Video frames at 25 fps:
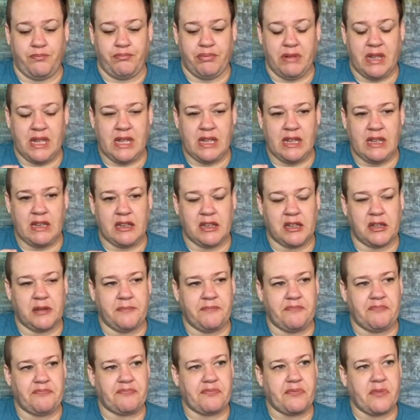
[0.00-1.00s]
being
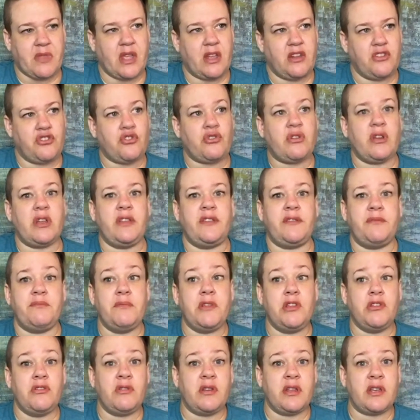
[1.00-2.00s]

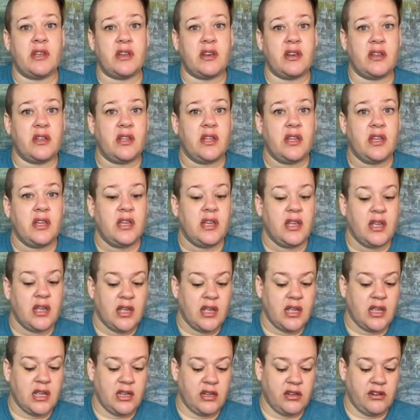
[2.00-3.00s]
transmuted
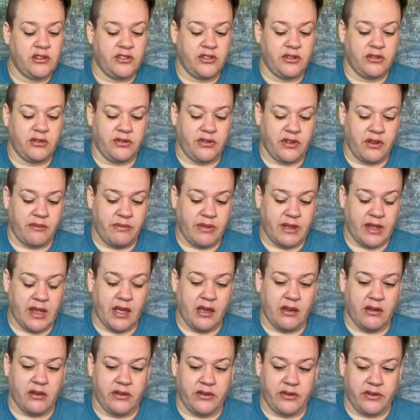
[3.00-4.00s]
into something
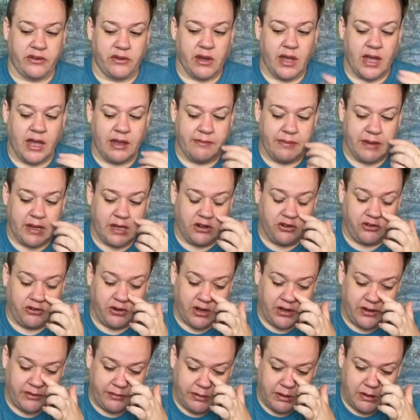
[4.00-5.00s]
else, okay? Being
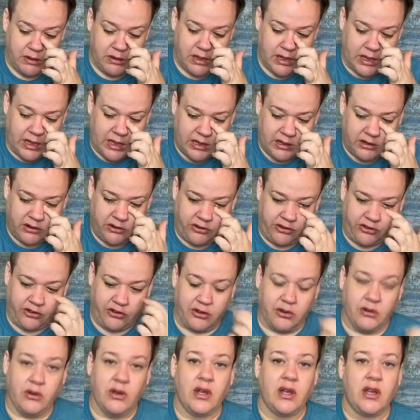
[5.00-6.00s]
transmuted
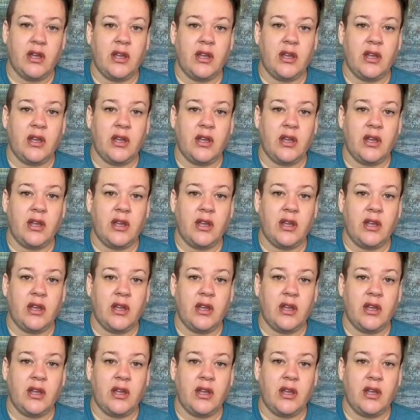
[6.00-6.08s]
into,